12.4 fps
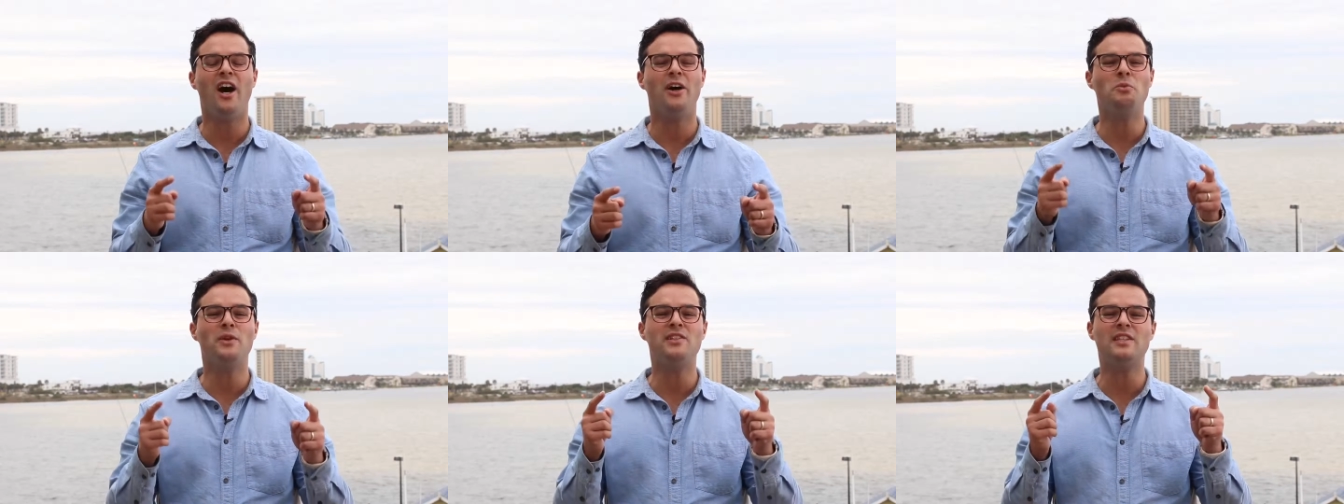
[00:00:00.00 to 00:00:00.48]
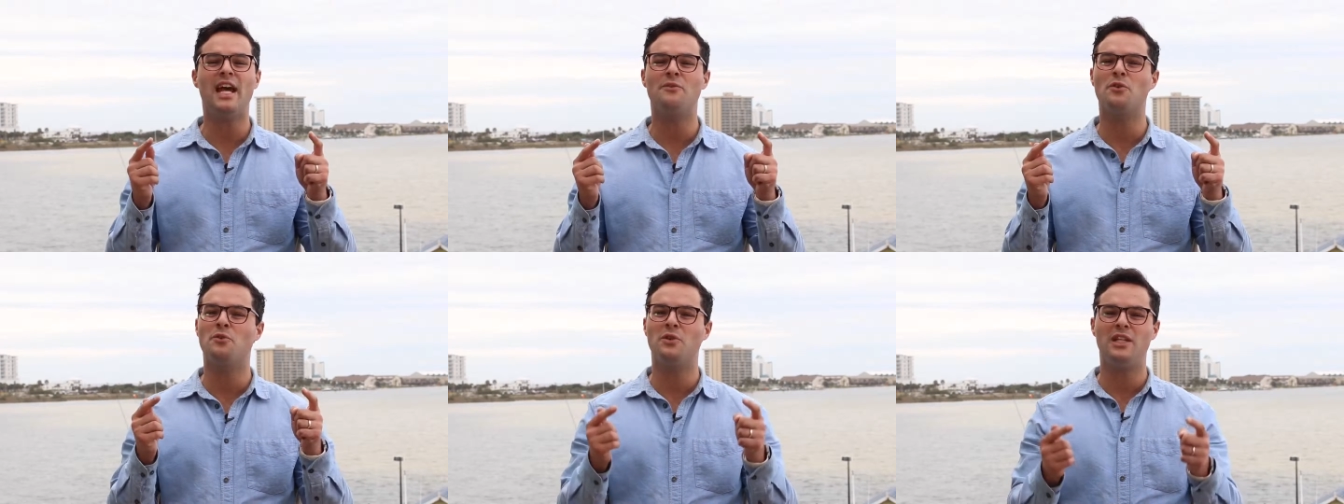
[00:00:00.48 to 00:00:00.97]
God wants
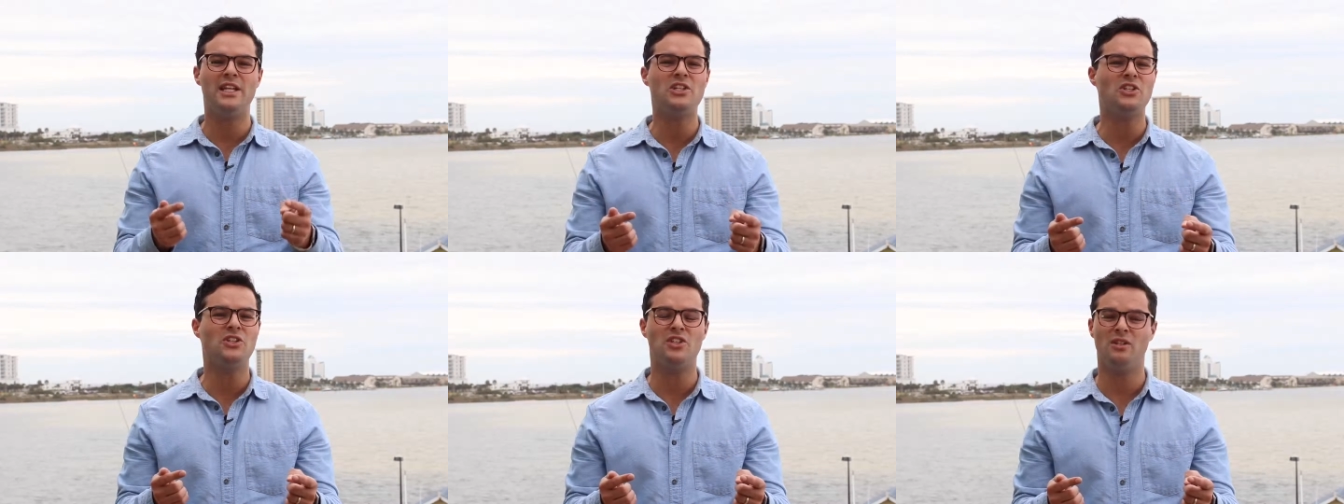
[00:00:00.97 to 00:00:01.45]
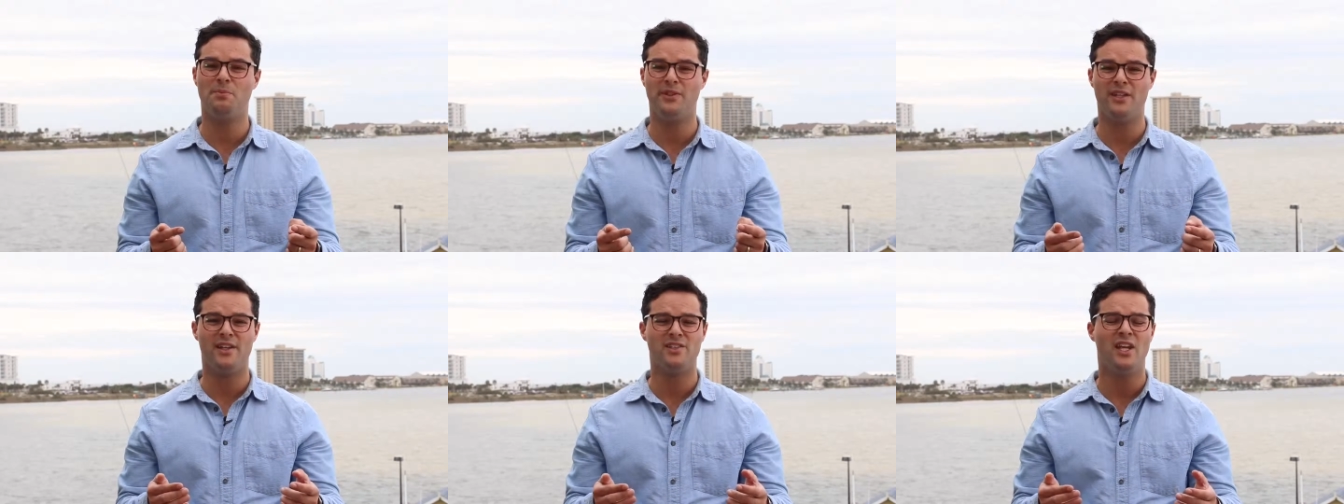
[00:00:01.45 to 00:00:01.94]
to have a
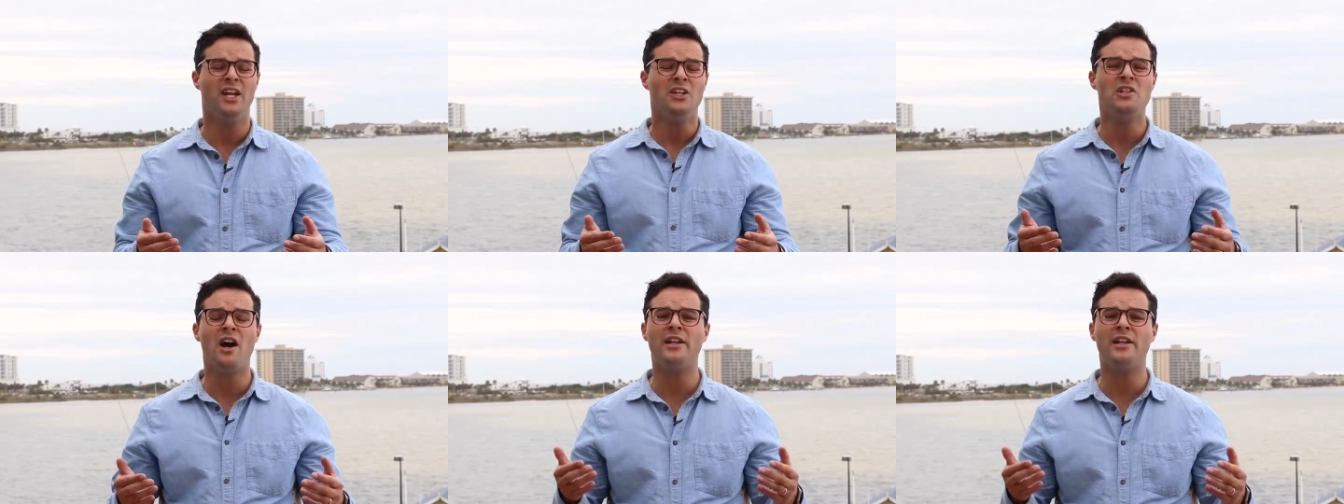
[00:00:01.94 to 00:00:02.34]
relationship with us.